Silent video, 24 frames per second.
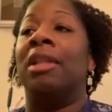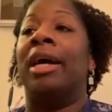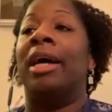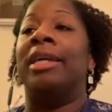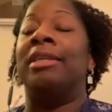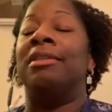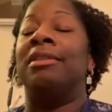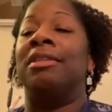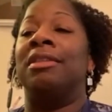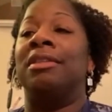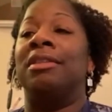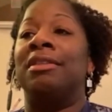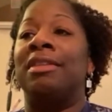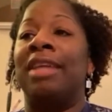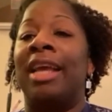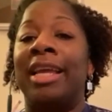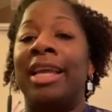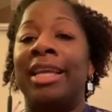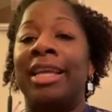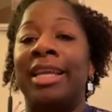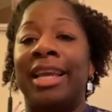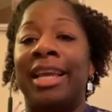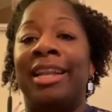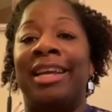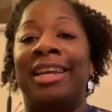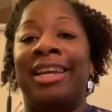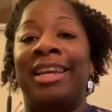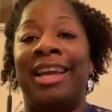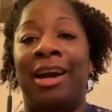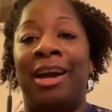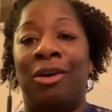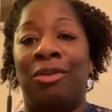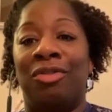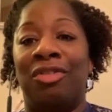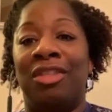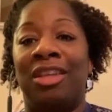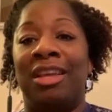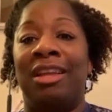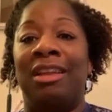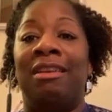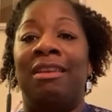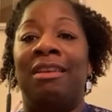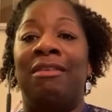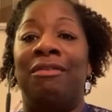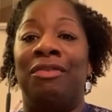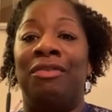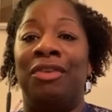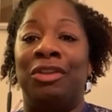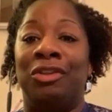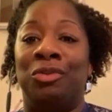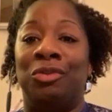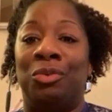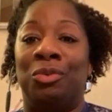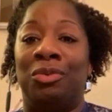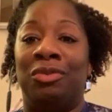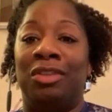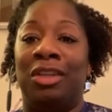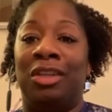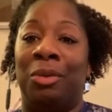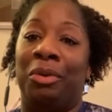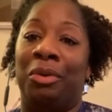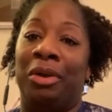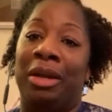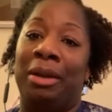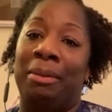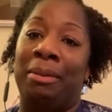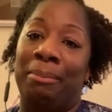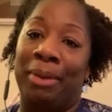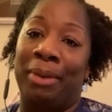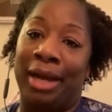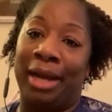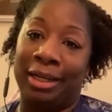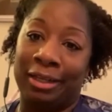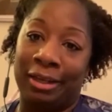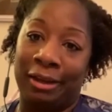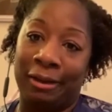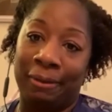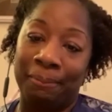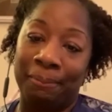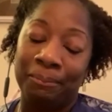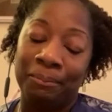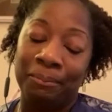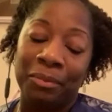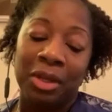to take into account the individuals that we're impacting.